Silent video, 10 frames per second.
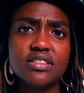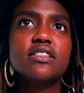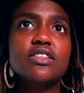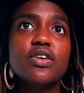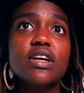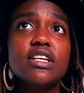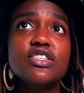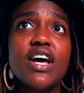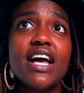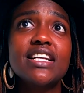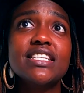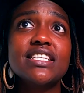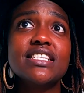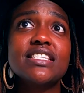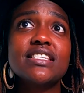Your inner child
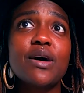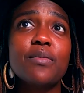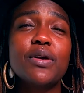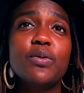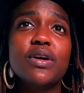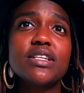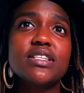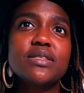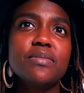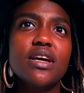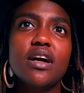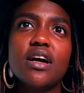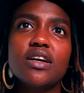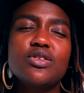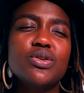is someone who can just make
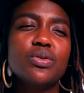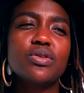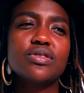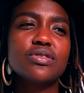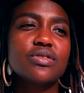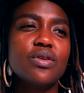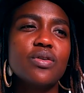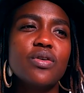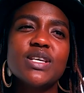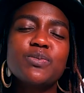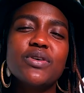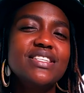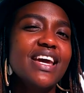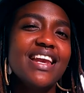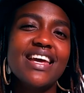jokes, or
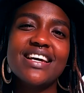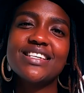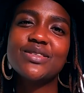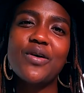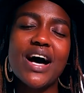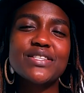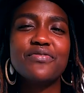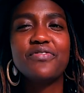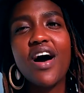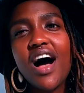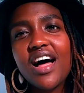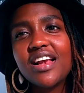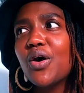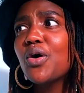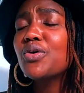spontaneous, or has
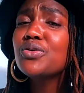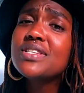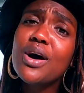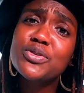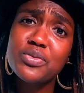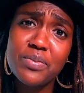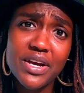fun, or knows how to make